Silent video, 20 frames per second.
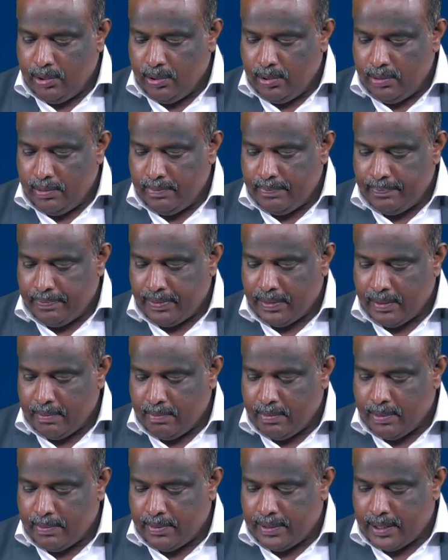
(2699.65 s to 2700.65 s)
W
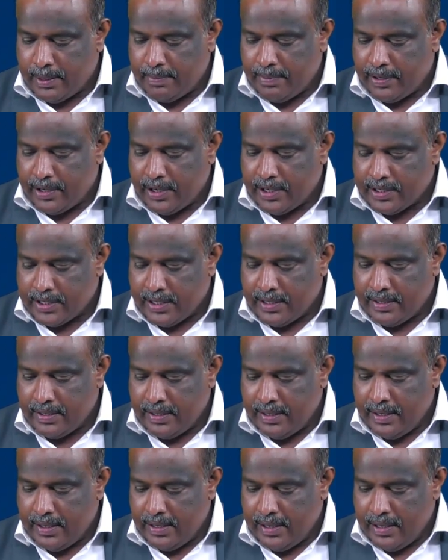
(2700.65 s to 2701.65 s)
momentum
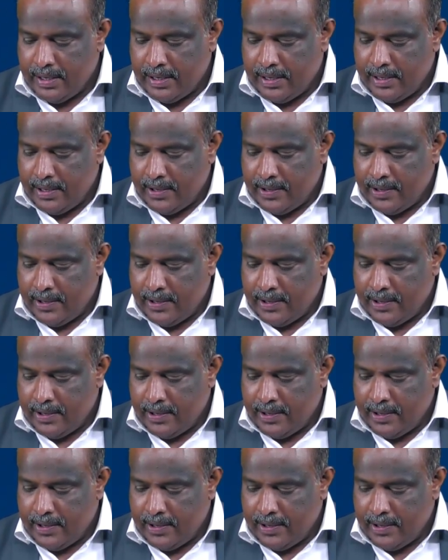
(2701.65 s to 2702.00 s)
equation.